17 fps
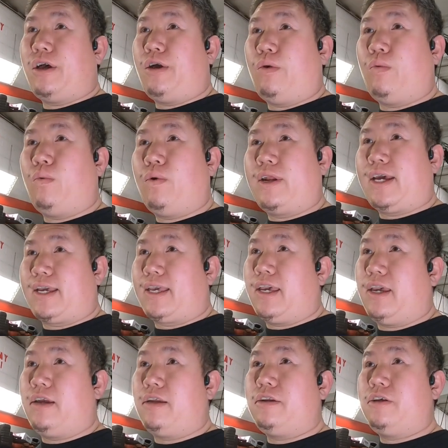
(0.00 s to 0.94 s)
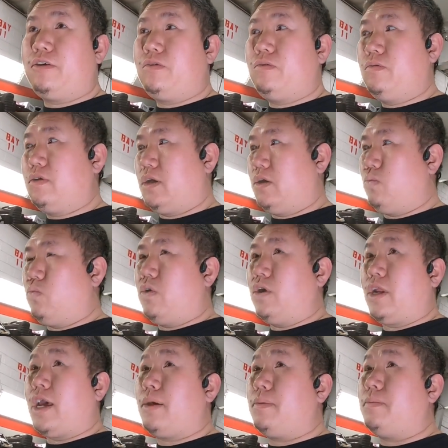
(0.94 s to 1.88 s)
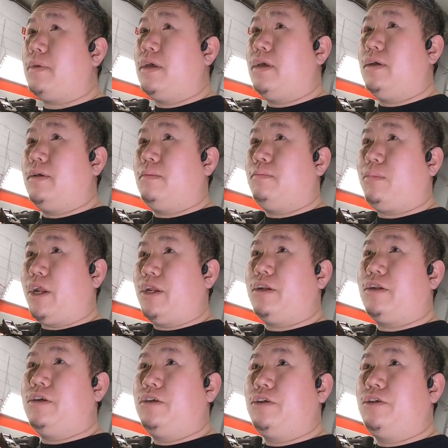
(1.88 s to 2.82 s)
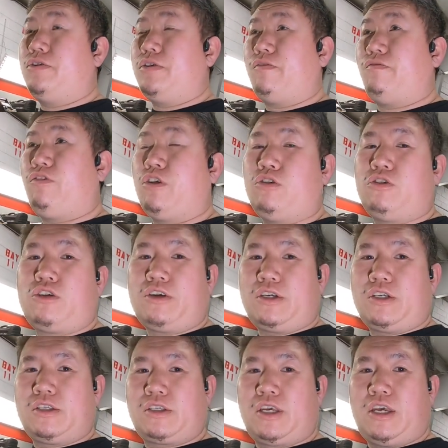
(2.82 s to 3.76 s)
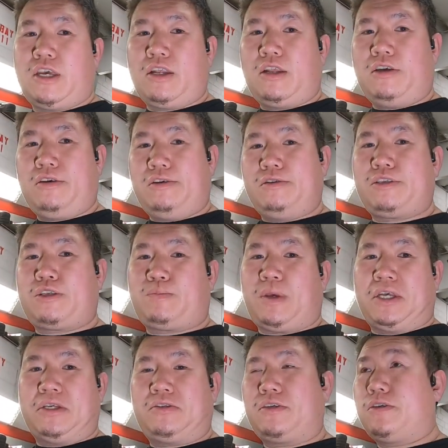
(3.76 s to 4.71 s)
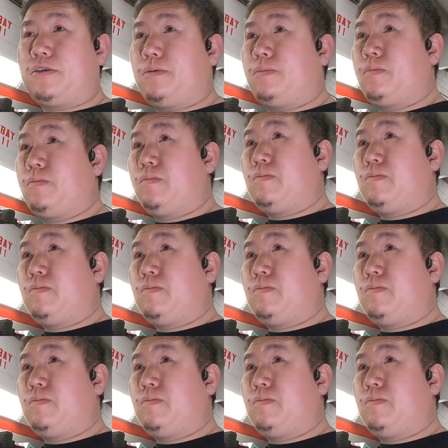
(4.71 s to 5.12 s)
So what I can do and what I'm planning to do in the future is get a little spacer,